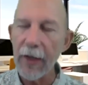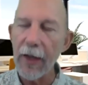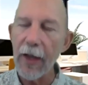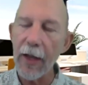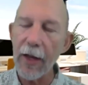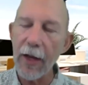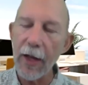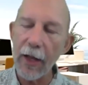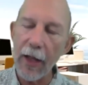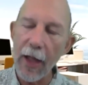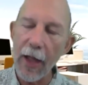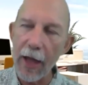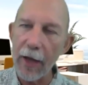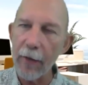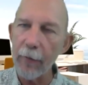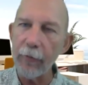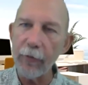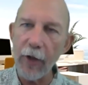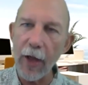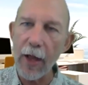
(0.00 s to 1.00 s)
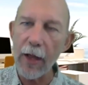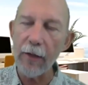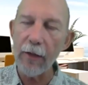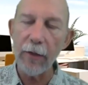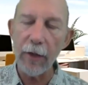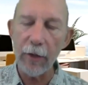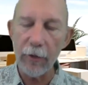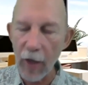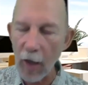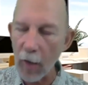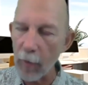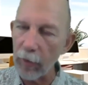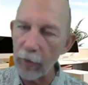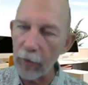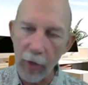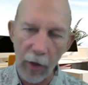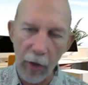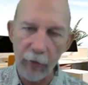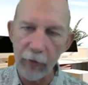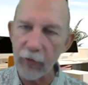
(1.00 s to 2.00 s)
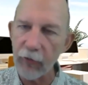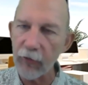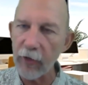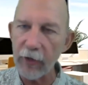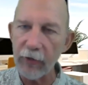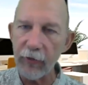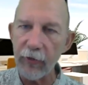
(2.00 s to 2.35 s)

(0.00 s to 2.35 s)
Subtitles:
And I had him take a double dose,